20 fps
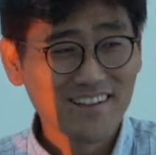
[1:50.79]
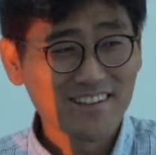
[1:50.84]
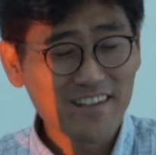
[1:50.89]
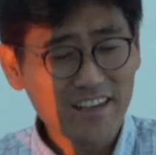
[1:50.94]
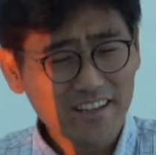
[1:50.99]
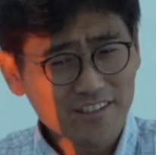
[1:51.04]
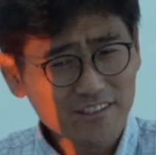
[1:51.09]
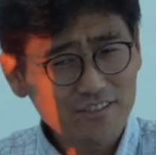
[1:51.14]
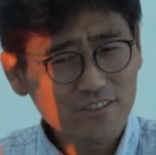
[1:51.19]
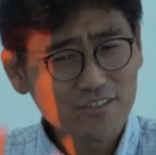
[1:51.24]

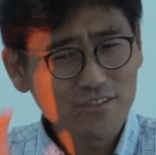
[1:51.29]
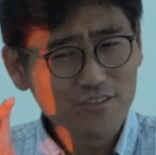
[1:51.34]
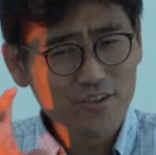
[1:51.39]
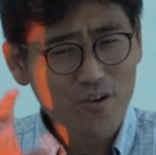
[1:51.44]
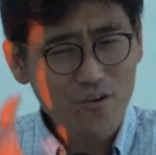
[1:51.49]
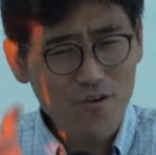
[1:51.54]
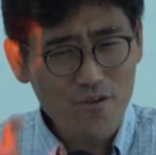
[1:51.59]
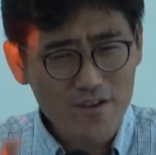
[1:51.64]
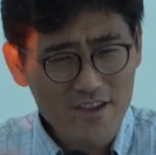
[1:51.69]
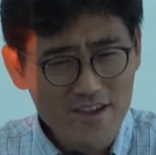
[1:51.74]
Getting to
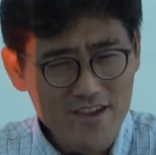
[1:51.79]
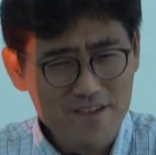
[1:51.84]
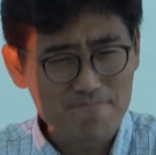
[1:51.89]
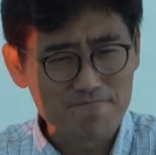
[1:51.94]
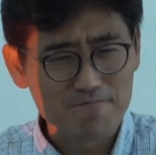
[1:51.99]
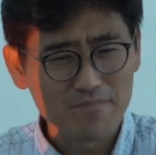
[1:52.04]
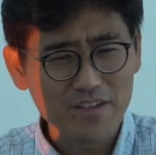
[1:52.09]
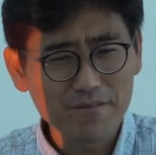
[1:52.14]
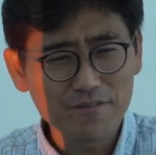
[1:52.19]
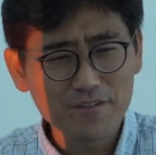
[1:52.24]
know
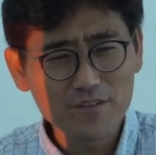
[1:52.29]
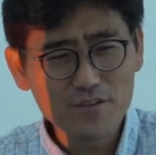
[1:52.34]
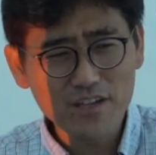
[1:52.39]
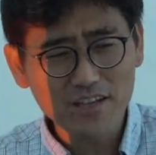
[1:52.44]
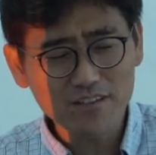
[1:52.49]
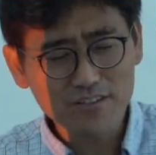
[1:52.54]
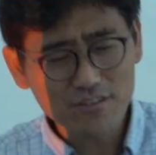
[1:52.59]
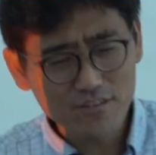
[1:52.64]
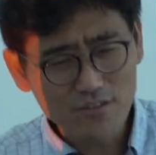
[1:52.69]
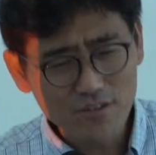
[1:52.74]
Him, if you
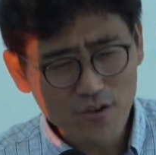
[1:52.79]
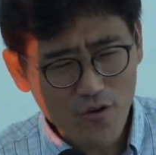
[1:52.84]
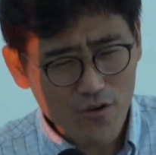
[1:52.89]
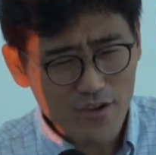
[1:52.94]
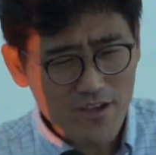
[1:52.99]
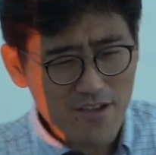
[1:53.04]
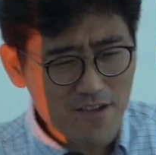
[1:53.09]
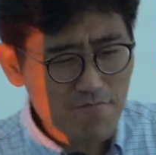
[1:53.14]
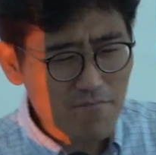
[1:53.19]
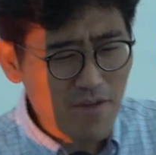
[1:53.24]
get to know
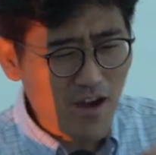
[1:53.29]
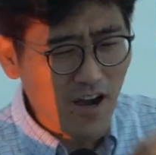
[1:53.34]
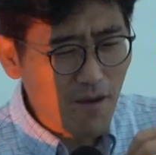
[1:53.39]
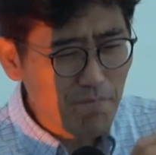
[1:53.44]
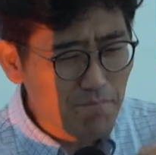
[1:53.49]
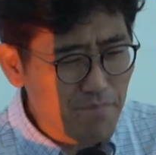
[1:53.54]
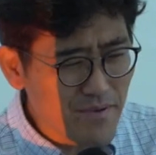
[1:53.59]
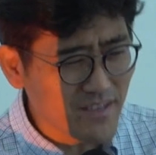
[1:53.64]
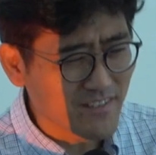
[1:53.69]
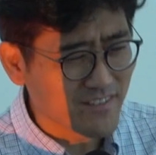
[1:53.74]
Him
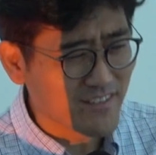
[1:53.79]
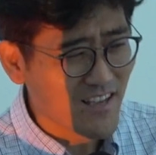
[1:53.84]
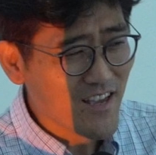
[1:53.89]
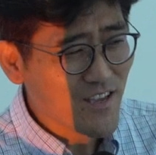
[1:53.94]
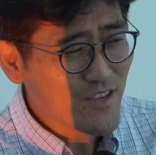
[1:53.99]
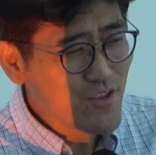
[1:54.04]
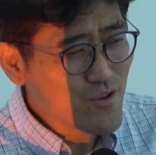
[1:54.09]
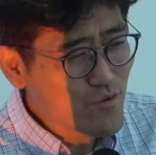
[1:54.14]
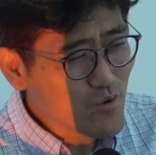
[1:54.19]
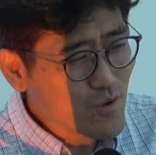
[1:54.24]
a
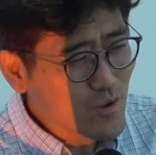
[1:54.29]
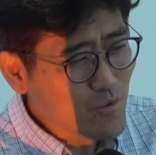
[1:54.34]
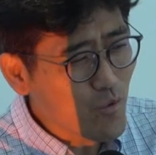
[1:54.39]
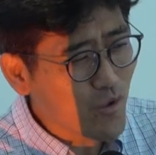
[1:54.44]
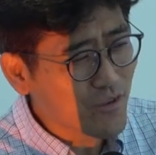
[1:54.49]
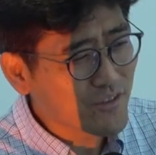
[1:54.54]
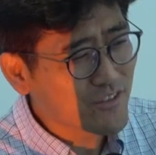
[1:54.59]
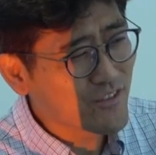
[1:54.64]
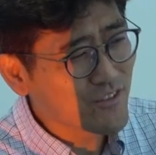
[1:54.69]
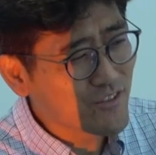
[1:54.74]
bit, you will
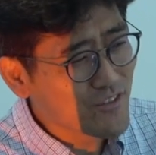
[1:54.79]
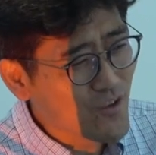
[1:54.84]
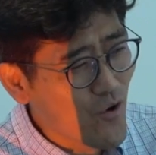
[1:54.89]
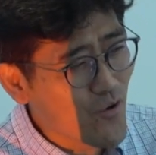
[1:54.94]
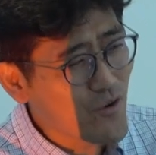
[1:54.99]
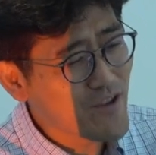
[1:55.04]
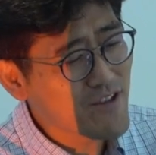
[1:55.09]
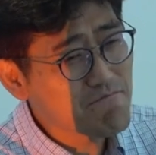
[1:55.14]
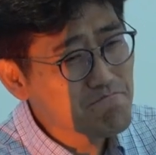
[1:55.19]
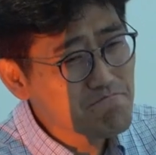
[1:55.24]
want to
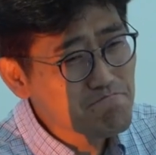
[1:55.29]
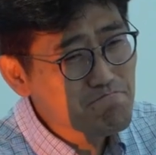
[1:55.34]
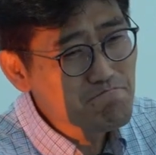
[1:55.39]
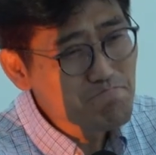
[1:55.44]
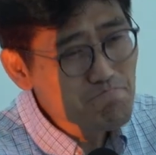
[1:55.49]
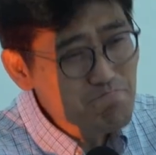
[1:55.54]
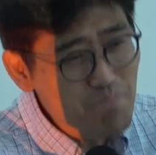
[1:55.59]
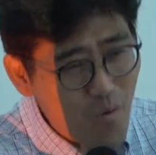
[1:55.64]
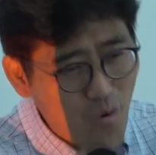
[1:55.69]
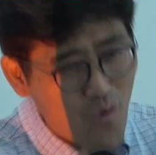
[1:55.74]
know Him
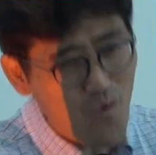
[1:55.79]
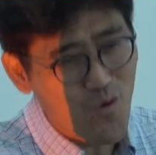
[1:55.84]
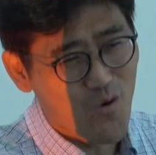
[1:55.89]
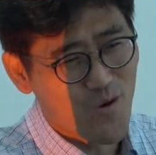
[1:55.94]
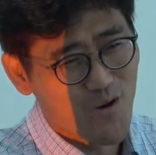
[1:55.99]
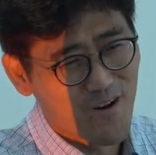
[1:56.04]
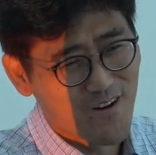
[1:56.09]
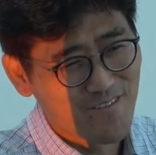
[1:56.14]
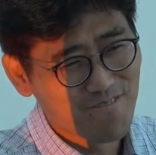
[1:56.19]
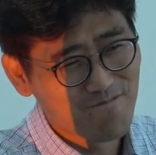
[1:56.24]

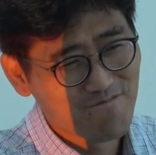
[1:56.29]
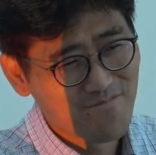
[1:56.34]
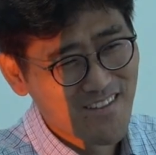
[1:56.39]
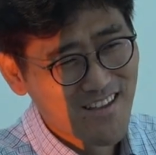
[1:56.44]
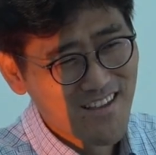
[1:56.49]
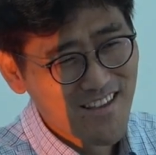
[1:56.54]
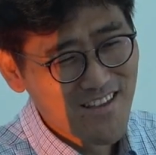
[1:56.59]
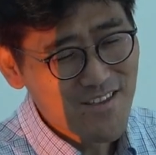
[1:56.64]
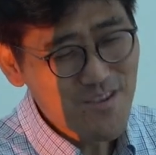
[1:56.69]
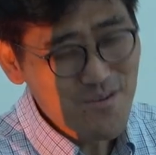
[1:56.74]
more
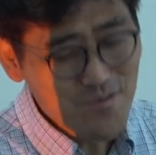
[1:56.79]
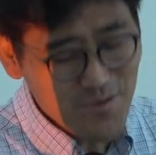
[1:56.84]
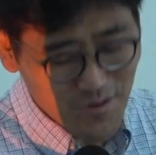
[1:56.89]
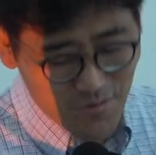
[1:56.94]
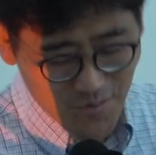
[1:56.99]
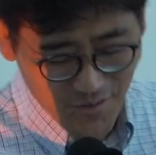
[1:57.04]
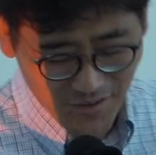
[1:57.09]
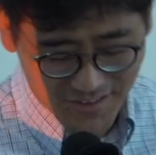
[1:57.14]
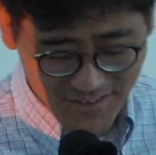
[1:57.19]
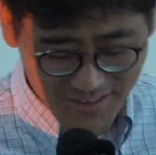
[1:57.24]
you
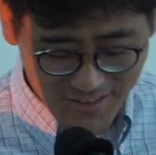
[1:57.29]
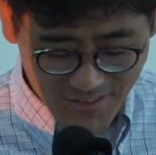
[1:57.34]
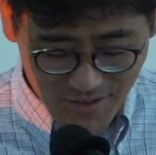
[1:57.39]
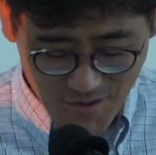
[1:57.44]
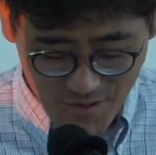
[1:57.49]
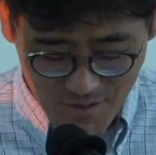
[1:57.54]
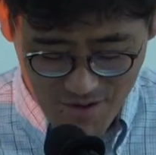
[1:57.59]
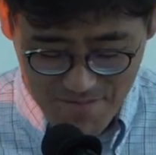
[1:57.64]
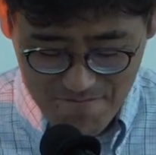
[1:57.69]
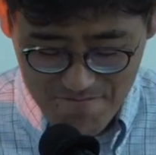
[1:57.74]
will want to
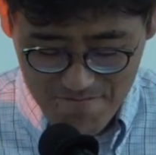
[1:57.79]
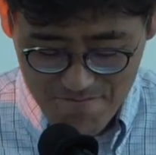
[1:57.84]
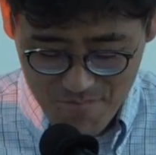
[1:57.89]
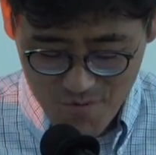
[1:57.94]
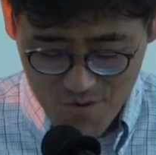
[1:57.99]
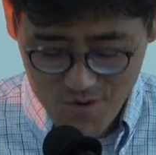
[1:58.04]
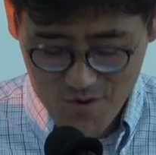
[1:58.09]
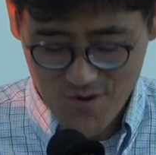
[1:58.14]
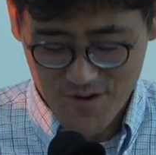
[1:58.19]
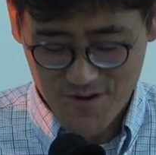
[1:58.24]
know him
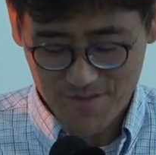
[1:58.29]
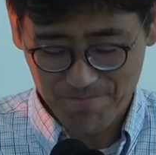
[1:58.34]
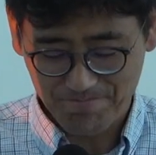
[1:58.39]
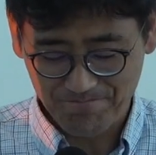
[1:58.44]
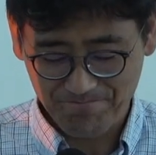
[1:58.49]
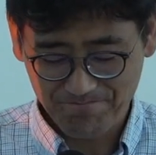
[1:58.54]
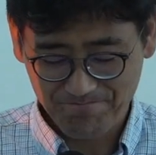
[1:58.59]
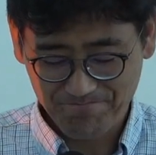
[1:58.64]
more.